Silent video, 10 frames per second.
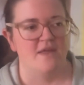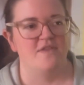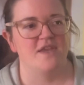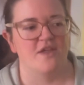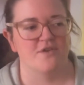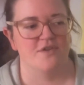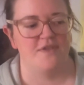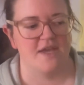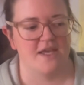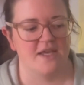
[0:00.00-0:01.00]
The other
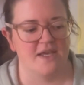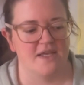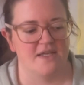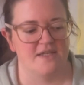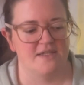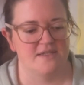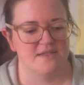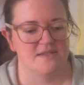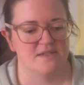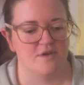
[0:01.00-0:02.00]
thing
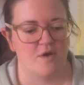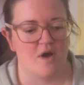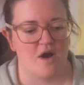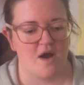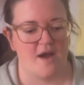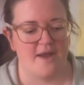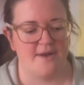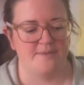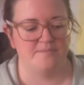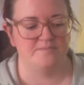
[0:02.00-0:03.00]
is
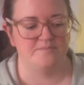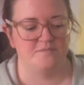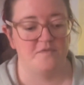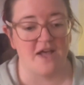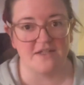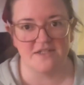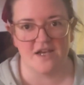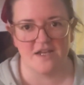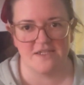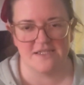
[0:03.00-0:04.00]
on
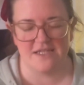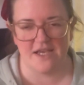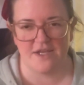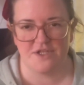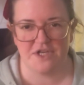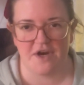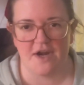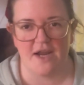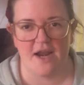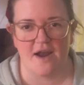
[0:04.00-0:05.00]
Valentine's Day,
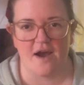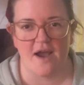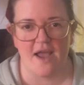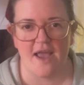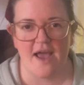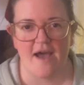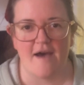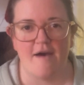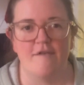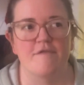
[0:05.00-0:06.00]
Jarrett and I
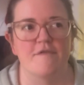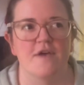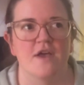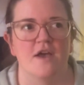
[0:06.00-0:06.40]
have